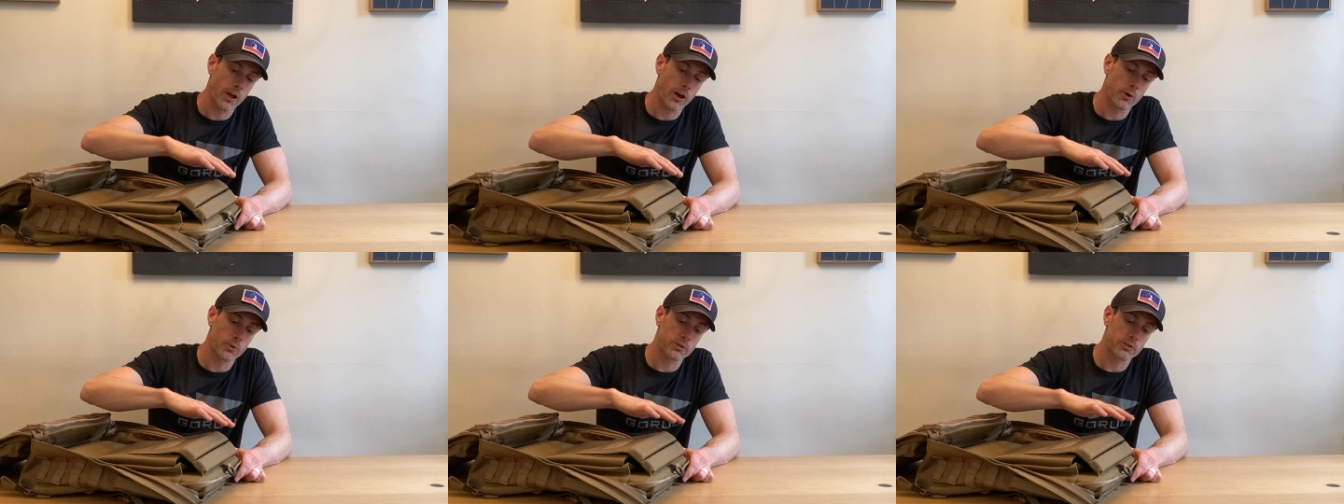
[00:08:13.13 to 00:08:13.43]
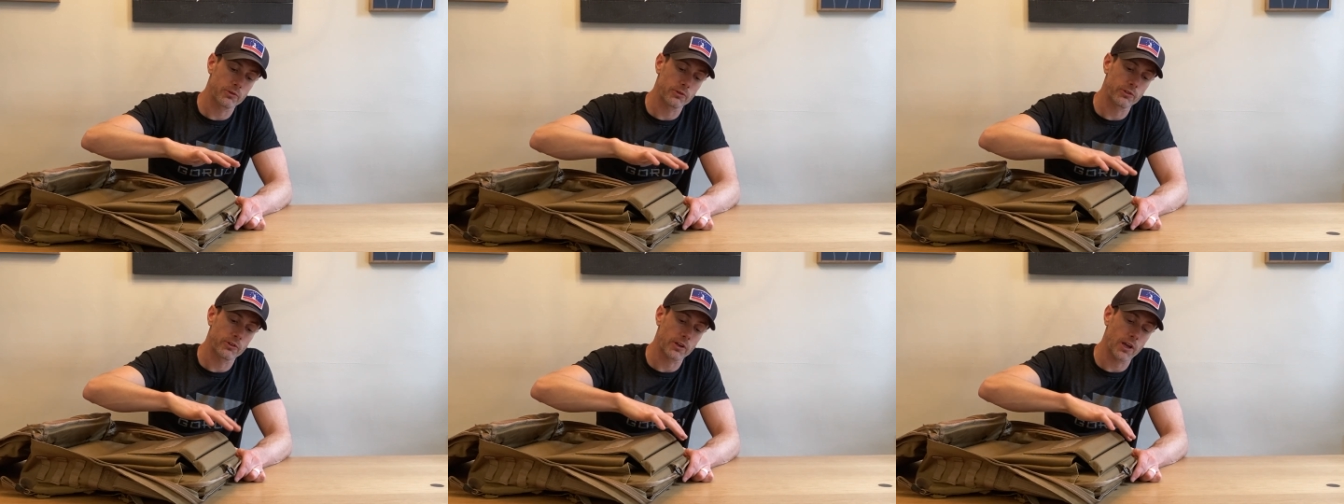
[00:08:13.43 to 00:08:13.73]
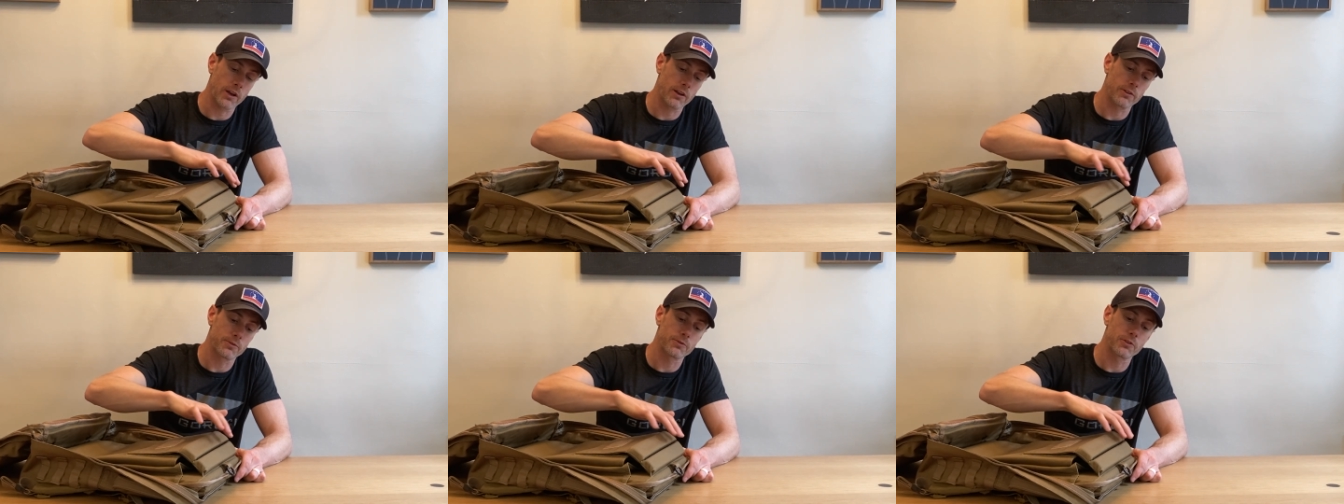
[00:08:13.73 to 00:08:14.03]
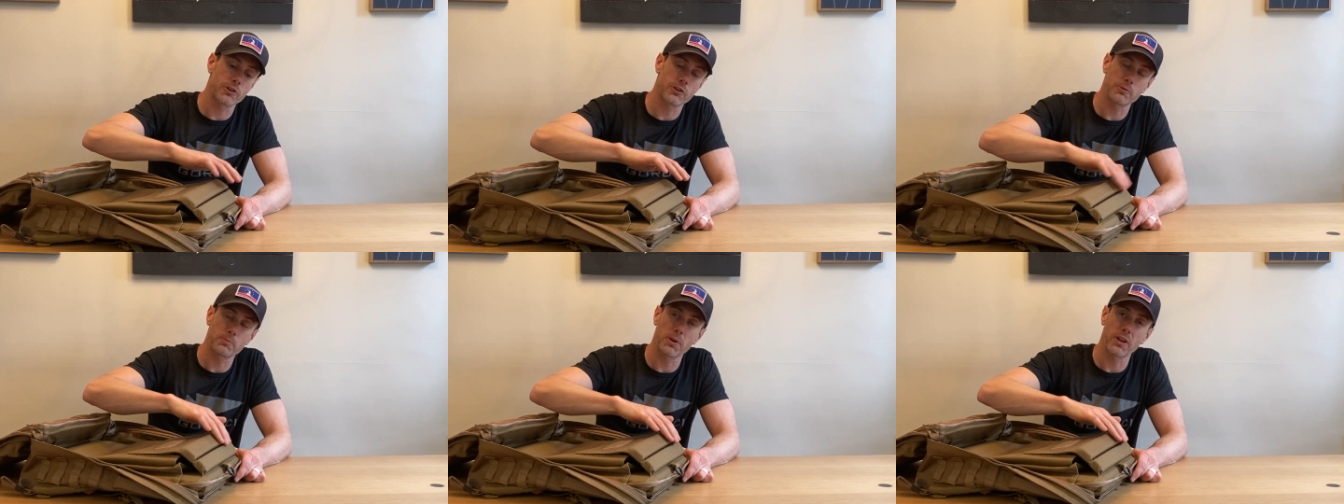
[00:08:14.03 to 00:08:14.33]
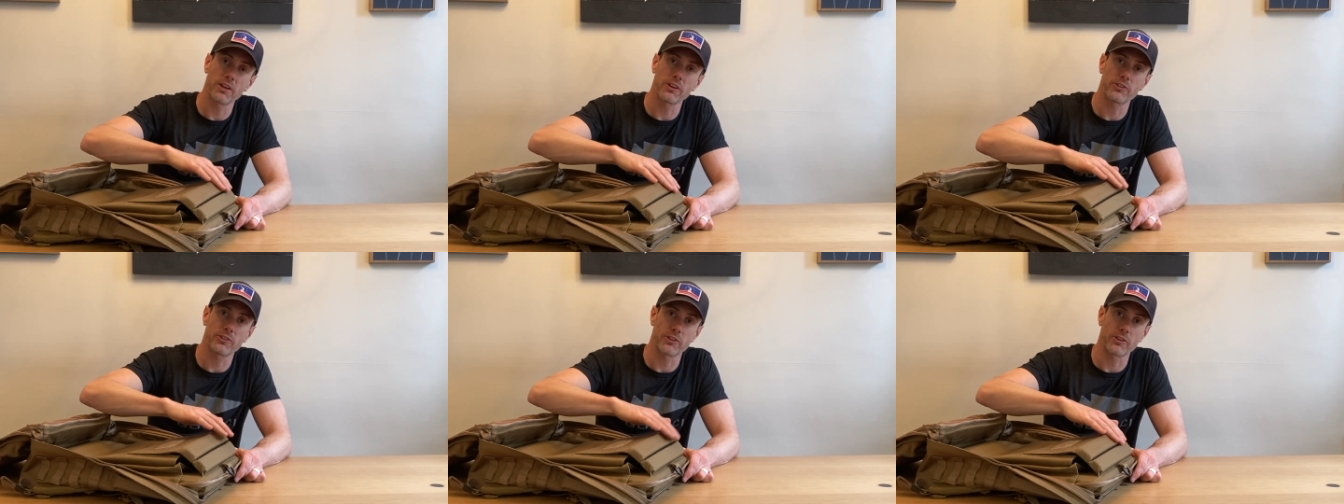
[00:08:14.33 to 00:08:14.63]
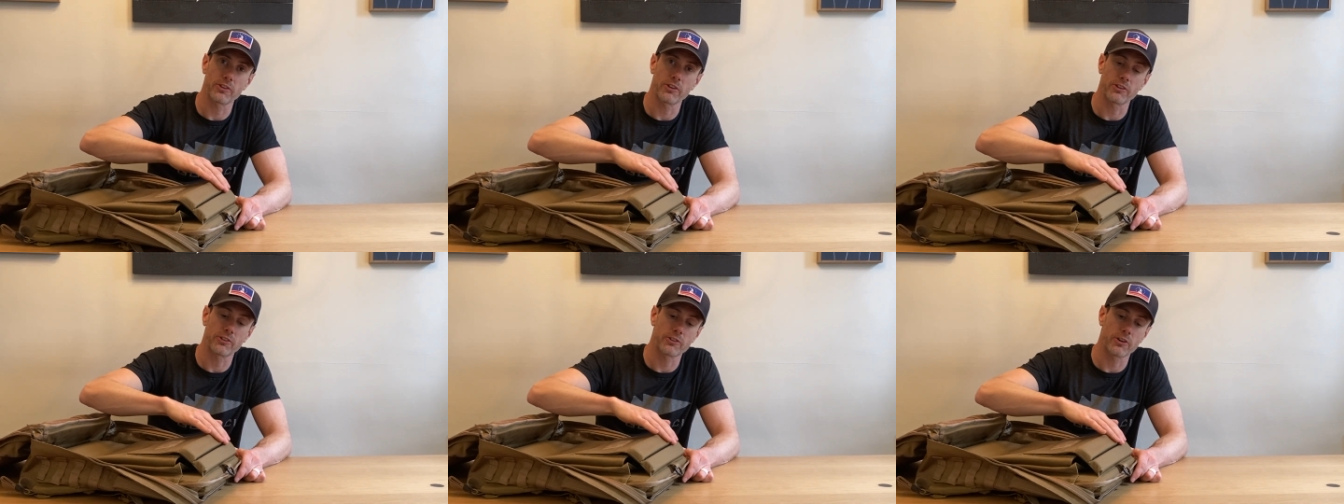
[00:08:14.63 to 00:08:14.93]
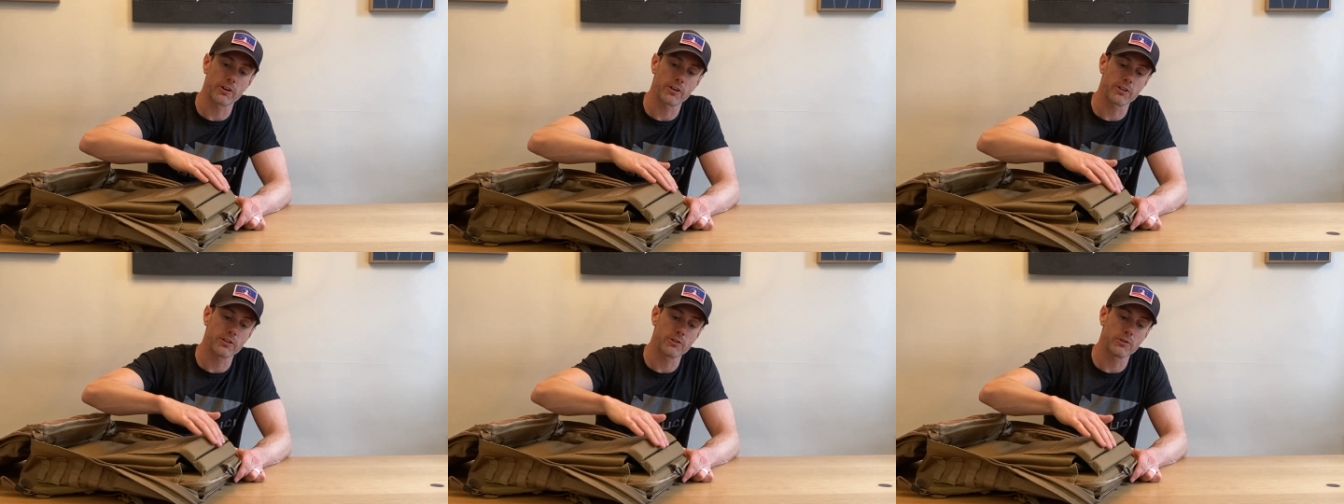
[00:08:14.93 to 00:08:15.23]
which was kind of the first place that they
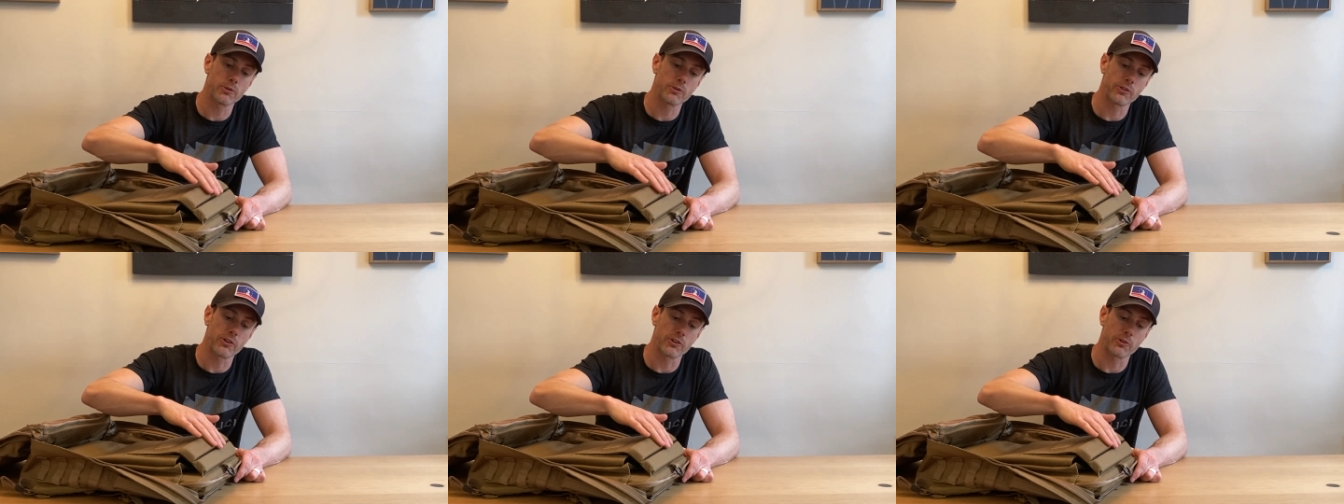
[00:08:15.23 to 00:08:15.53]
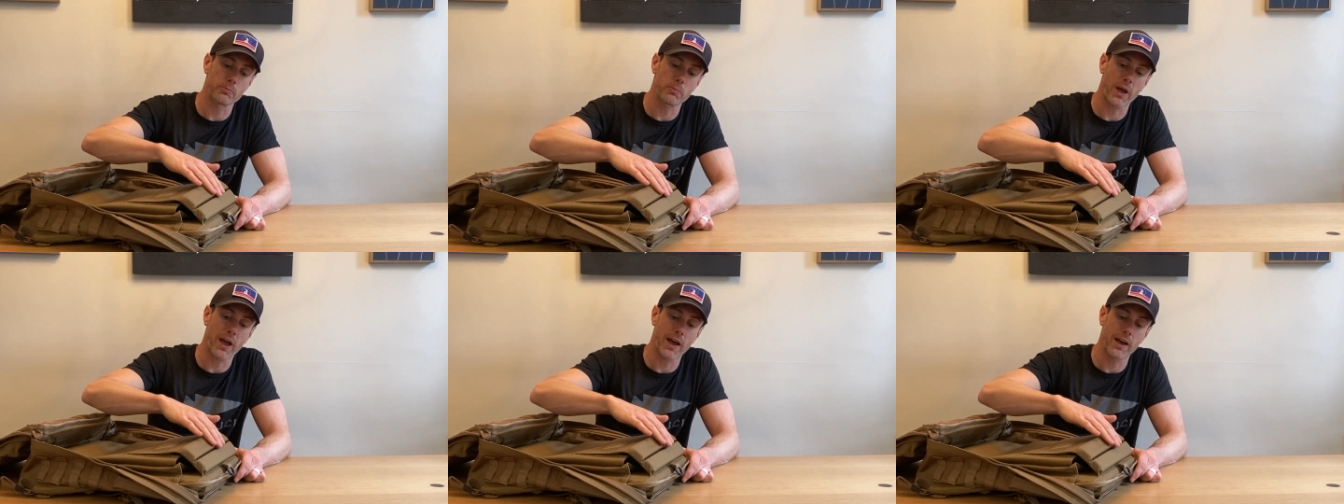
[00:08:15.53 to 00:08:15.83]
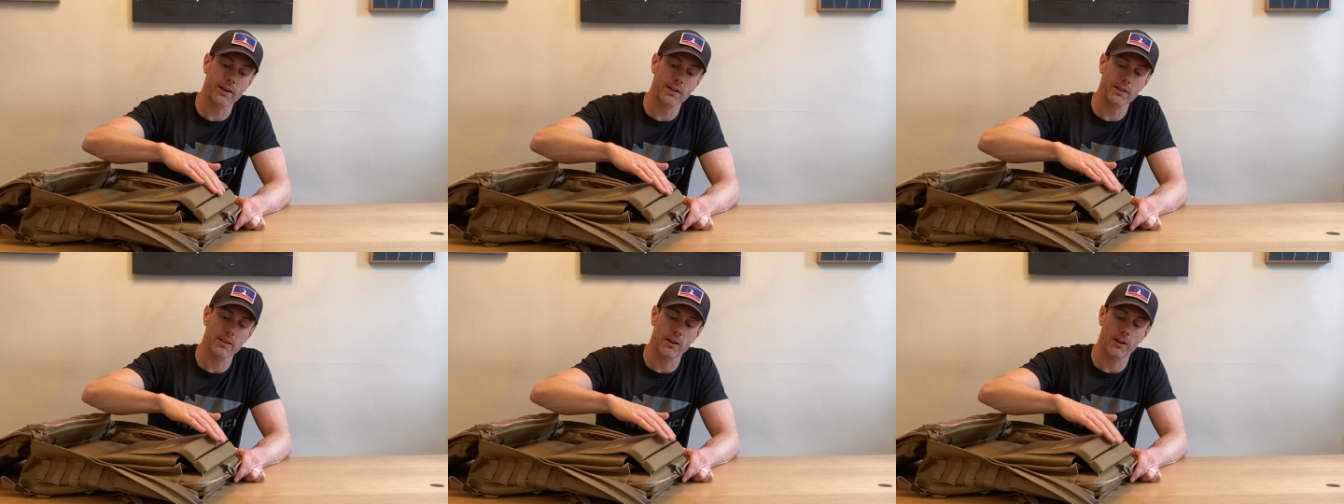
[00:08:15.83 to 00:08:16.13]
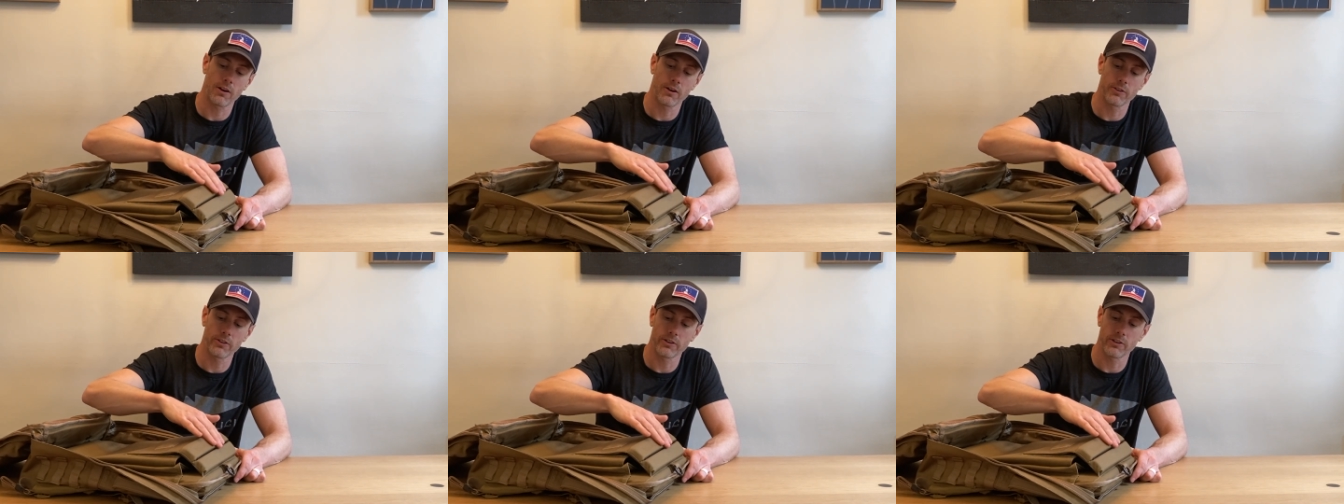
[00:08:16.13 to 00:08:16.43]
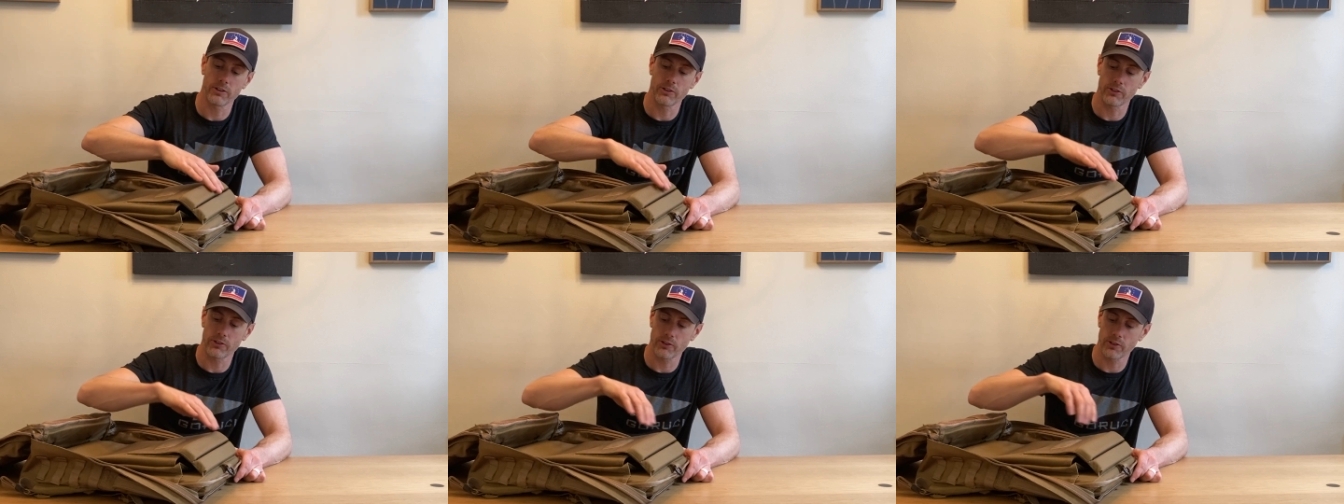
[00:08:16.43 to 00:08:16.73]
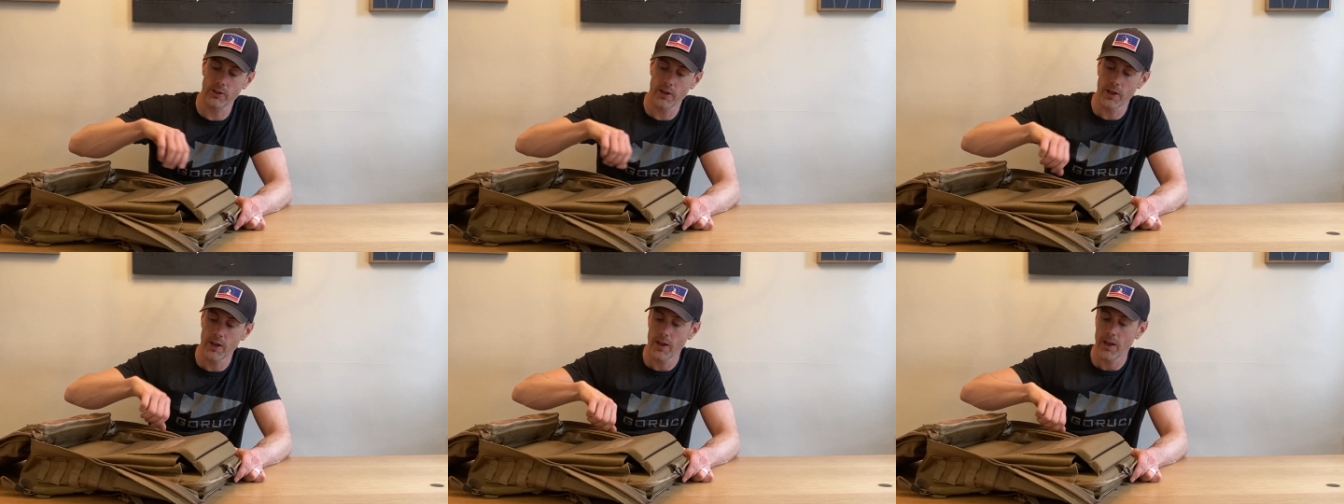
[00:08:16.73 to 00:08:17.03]
started to use this padding on these